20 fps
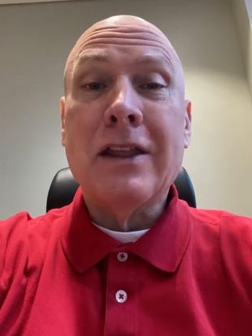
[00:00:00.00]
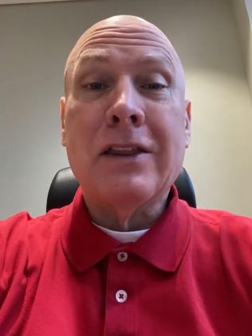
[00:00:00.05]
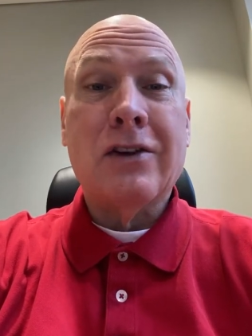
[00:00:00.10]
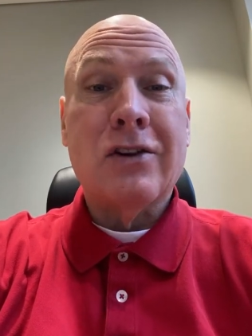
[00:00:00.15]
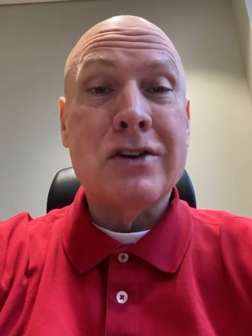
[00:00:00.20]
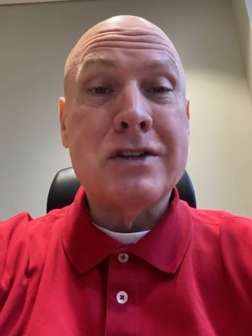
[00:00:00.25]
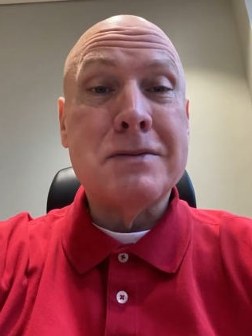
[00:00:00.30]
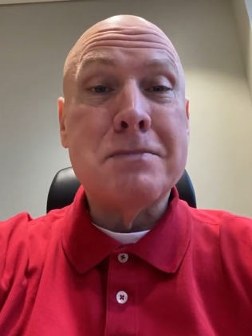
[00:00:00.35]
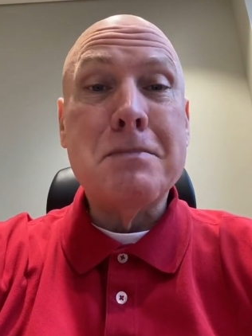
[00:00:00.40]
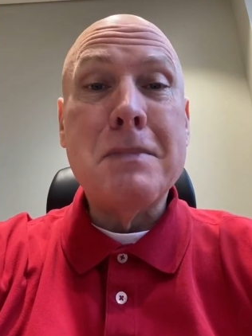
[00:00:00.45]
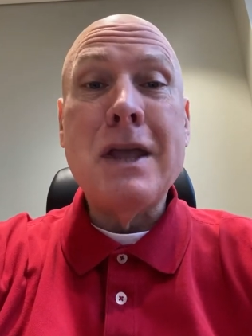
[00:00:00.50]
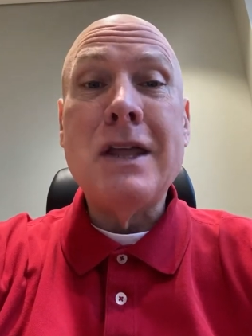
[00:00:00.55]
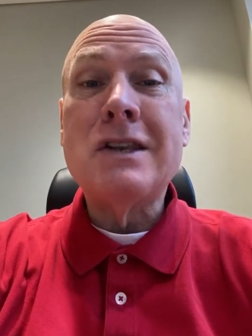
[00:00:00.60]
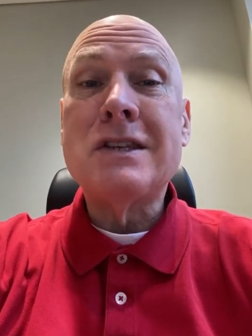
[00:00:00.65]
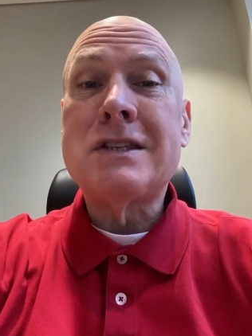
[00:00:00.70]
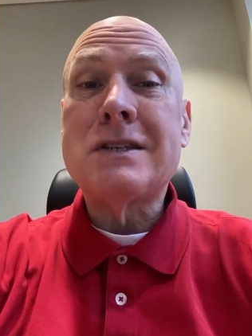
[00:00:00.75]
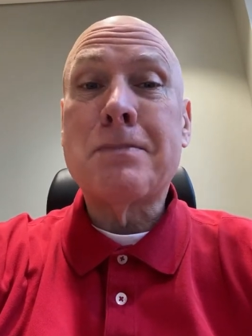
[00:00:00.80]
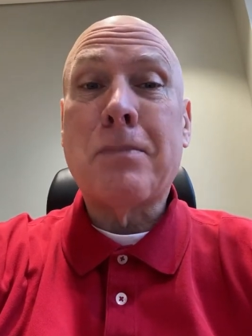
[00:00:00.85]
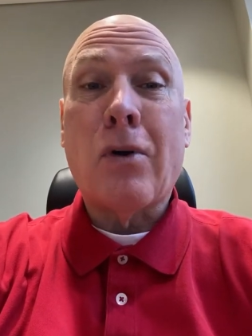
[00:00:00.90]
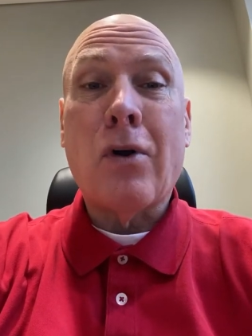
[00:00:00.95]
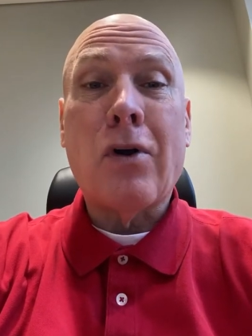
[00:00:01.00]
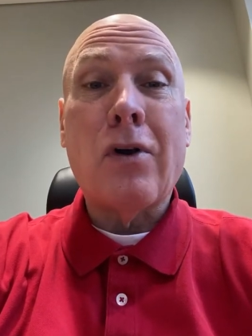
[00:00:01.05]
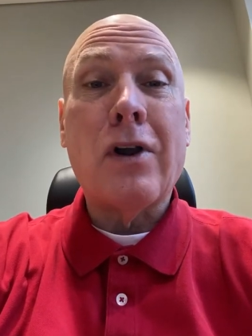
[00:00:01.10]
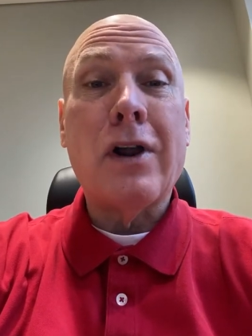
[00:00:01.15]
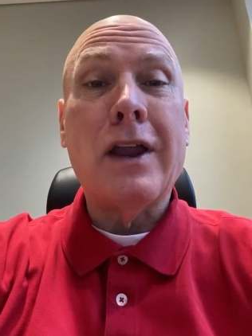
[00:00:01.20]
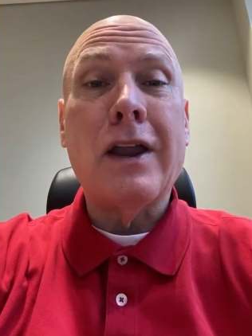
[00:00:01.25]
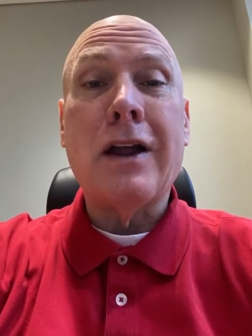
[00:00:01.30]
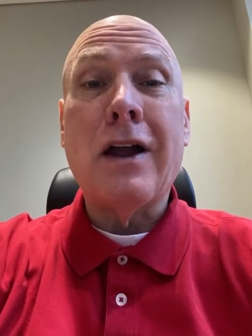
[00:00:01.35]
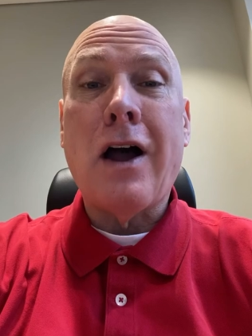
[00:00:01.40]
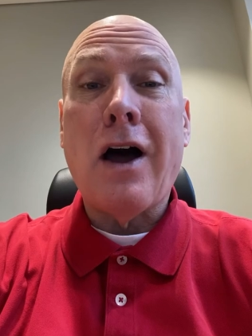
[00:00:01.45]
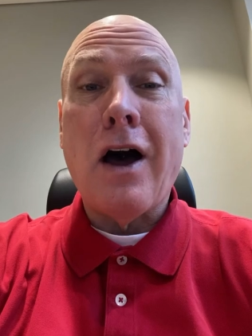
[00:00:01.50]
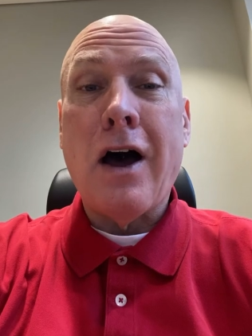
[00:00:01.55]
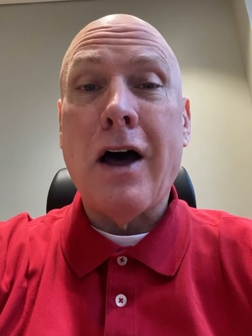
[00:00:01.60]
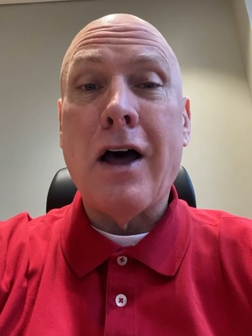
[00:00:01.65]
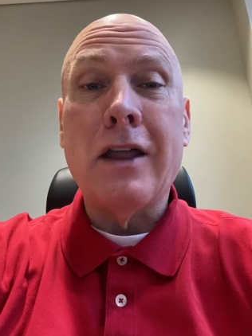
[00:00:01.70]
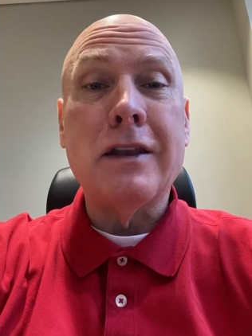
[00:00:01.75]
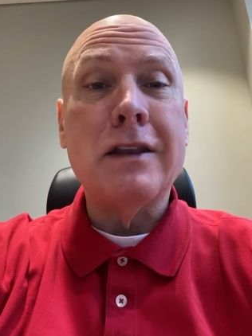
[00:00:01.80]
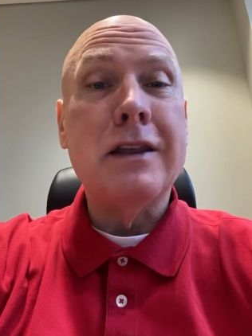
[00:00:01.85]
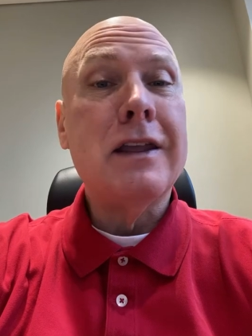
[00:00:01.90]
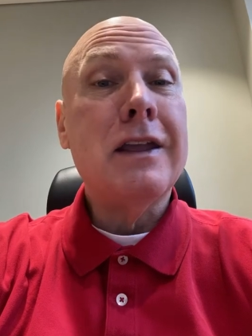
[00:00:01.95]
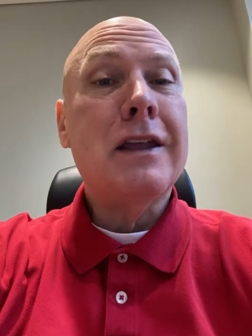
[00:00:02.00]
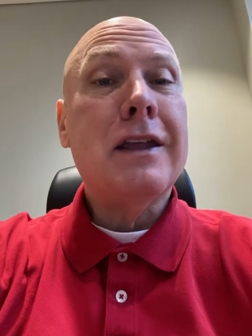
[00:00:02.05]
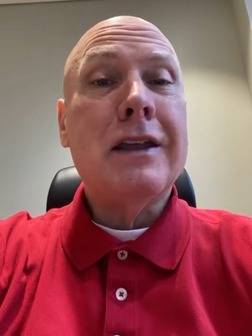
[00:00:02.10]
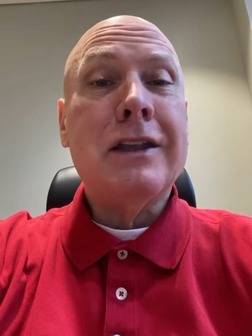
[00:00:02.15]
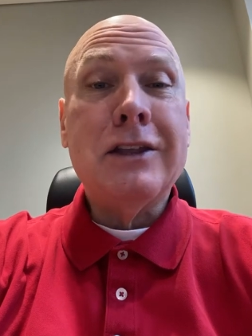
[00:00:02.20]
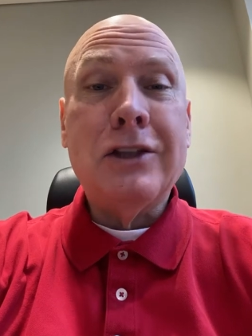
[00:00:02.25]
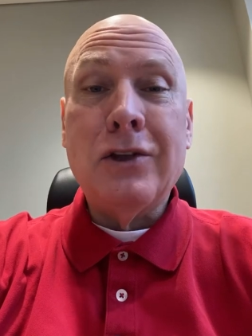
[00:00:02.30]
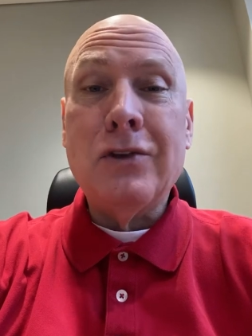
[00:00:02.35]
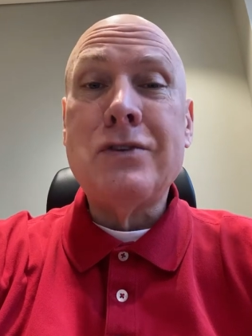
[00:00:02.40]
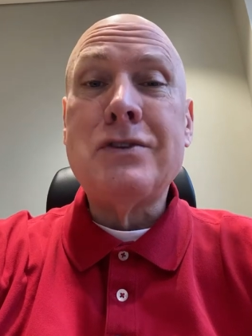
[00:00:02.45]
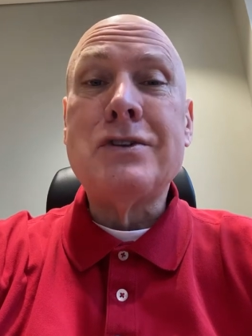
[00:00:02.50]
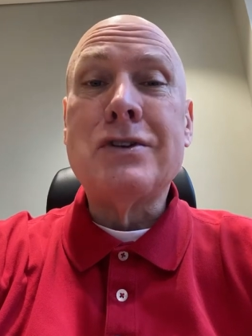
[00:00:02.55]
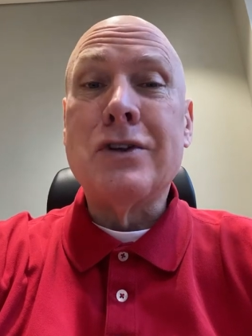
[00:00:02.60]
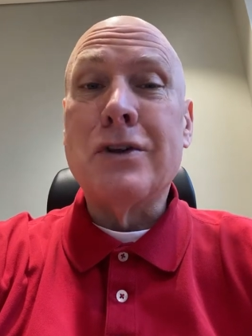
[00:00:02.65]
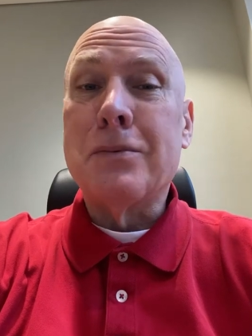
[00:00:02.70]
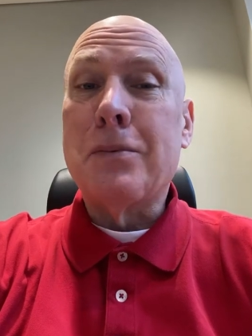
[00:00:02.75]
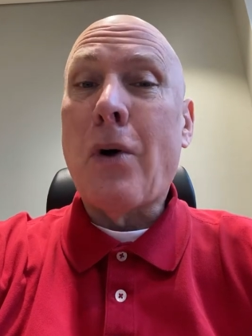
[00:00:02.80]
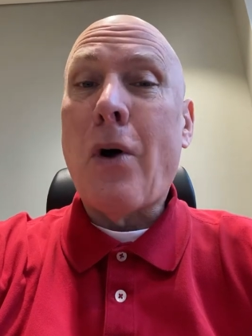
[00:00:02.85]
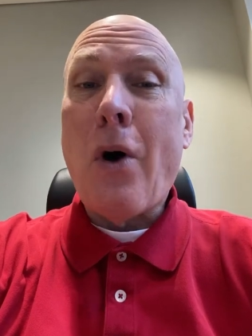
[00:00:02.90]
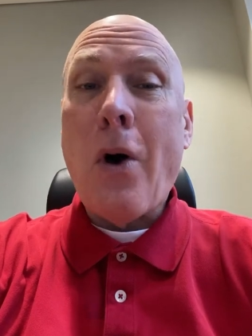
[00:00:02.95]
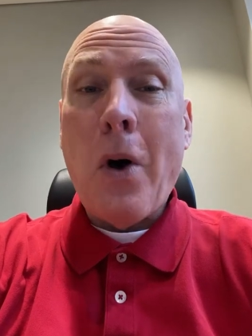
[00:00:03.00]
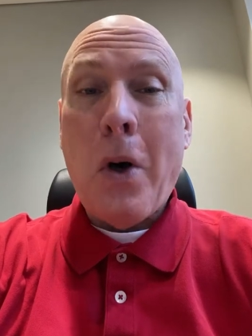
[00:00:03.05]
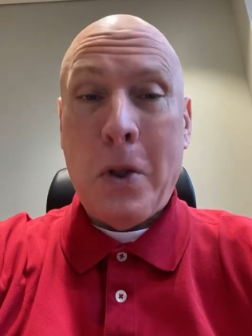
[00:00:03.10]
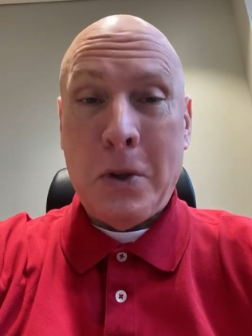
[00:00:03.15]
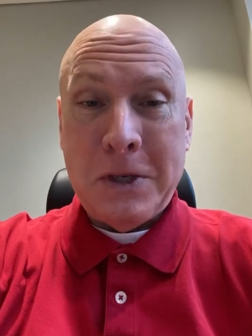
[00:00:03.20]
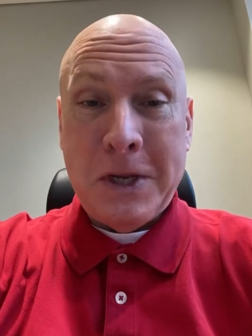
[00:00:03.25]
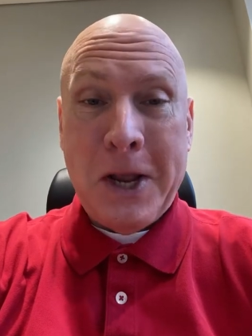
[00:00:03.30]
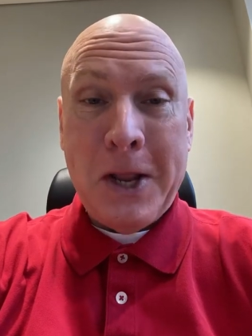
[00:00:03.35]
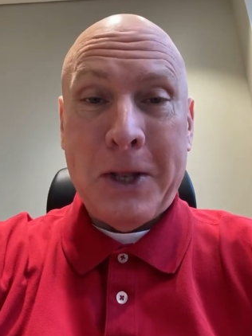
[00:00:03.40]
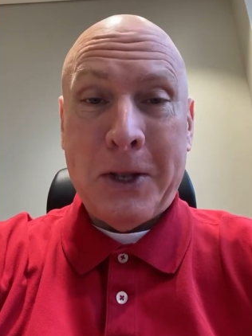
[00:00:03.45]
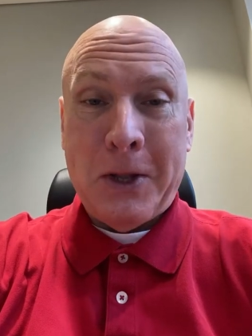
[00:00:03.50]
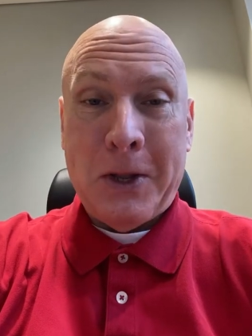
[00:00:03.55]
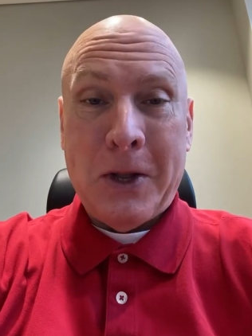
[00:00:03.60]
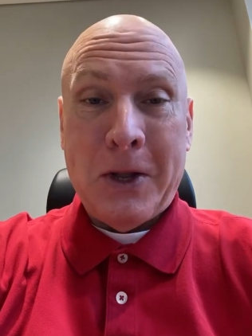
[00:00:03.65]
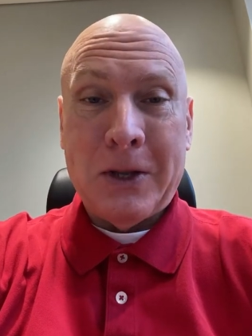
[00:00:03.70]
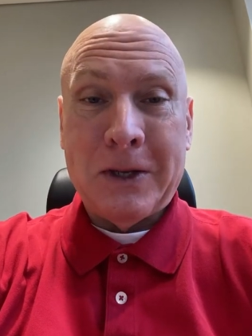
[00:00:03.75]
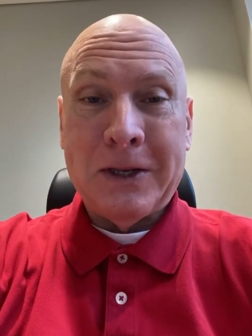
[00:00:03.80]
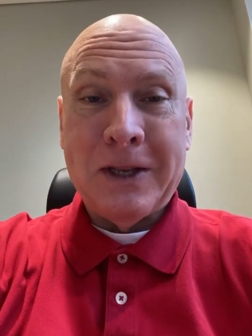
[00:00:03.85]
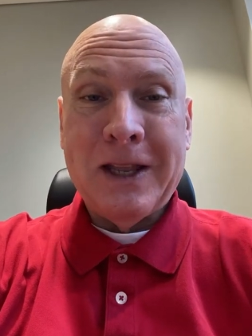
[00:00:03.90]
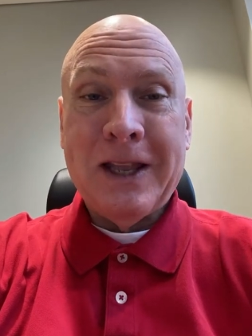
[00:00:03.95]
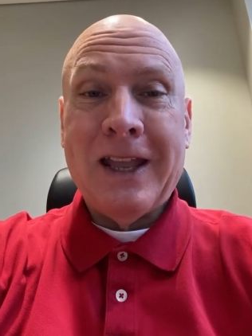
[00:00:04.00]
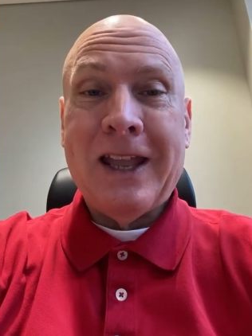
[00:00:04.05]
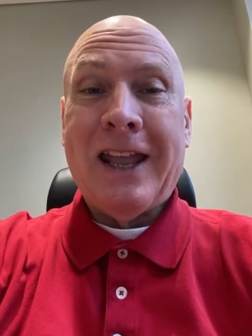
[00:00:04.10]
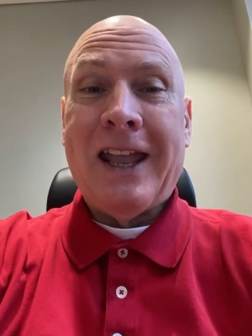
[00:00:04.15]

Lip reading: there's men sparring on YouTube all day long,